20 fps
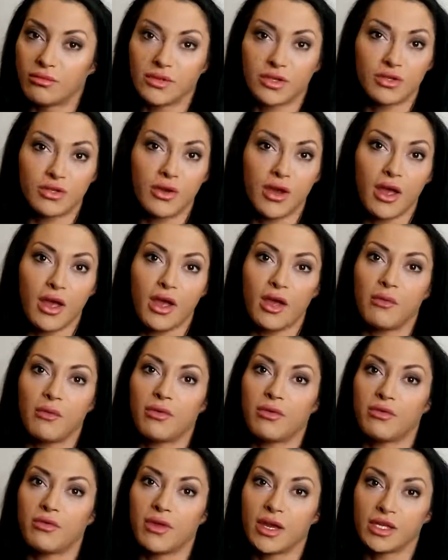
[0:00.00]
straight
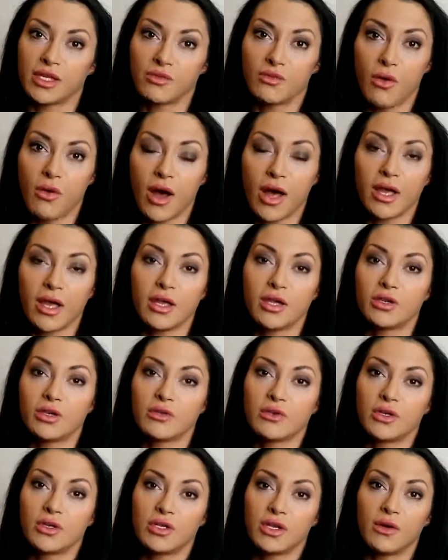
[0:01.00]
up, that's what I
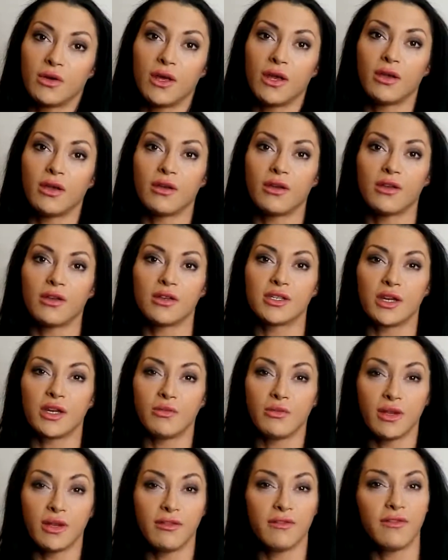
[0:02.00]
enjoy doing because I
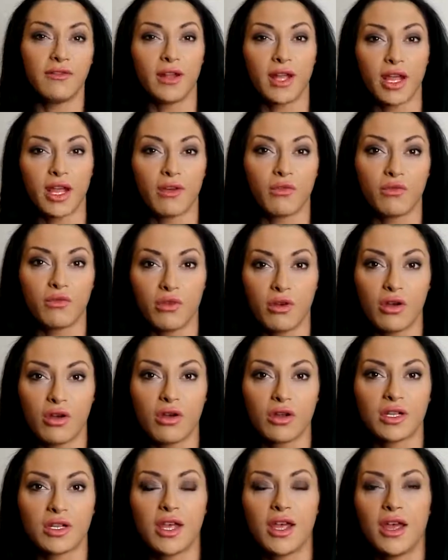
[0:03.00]
really feel like I've
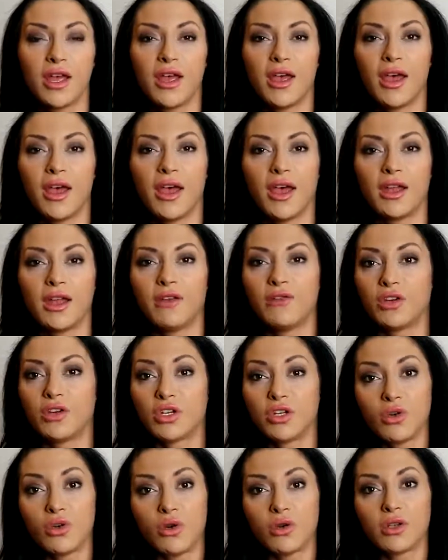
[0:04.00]
worked, and if you're
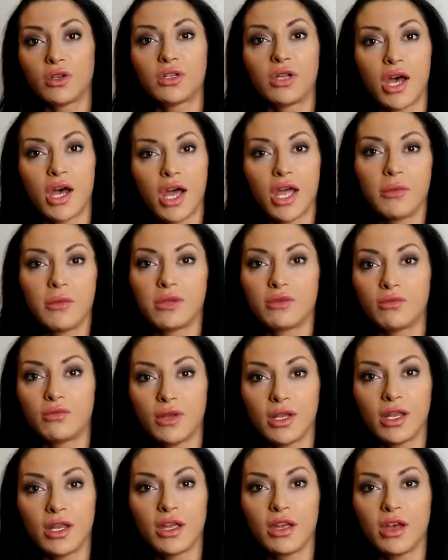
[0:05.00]
short on time it's
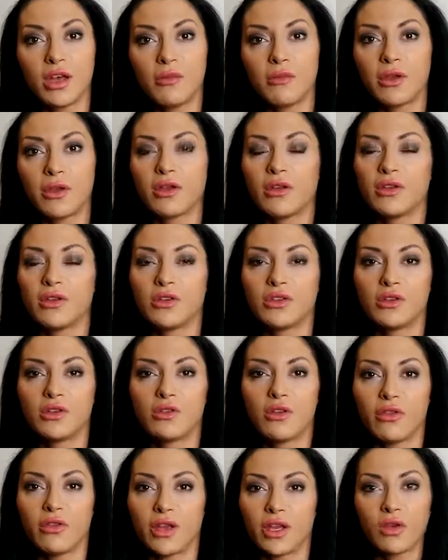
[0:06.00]
really good because
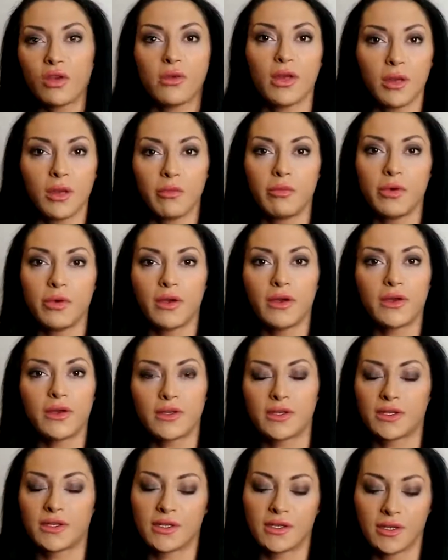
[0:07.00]
you've got that quick
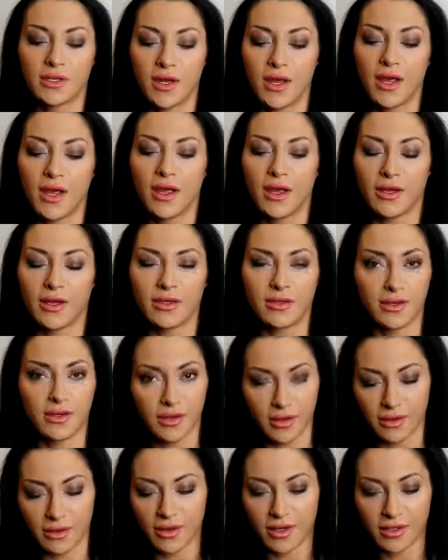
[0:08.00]
bursts, so
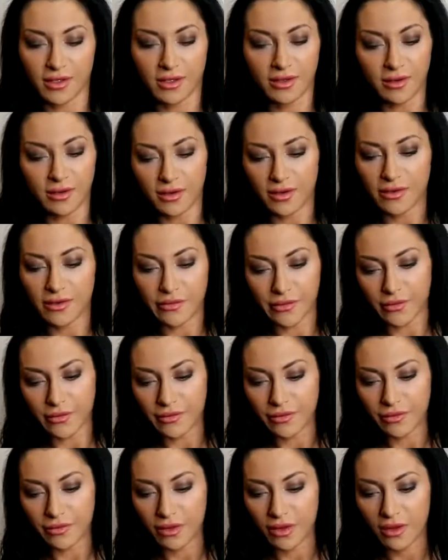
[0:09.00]
yeah, that's good.
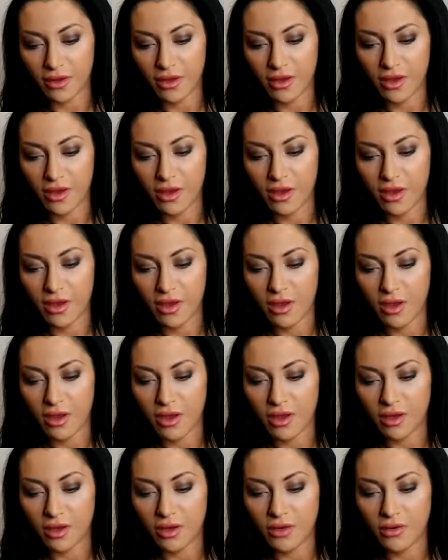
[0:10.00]

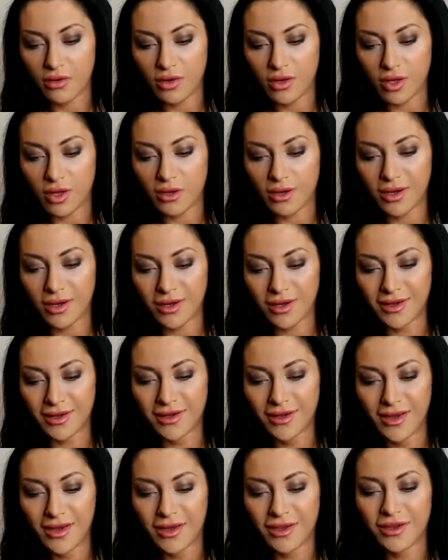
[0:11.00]

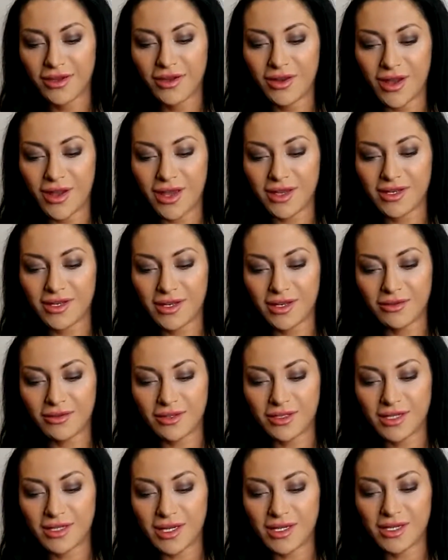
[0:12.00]
United
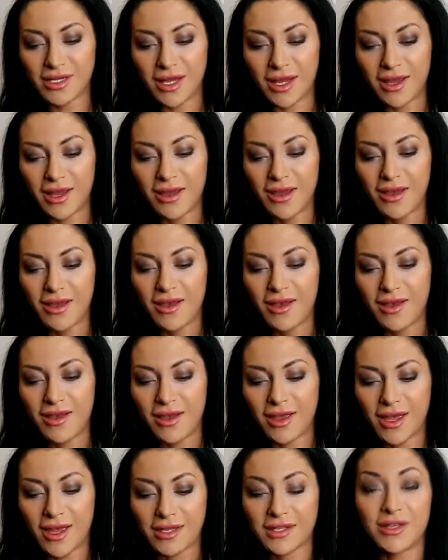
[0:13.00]
or City,
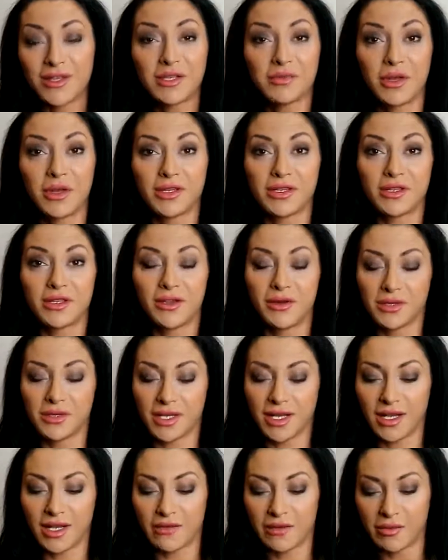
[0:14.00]
okay, so this person knows
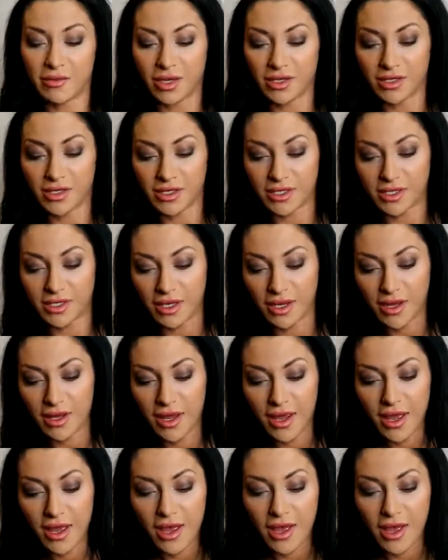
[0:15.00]
I live in Manchester.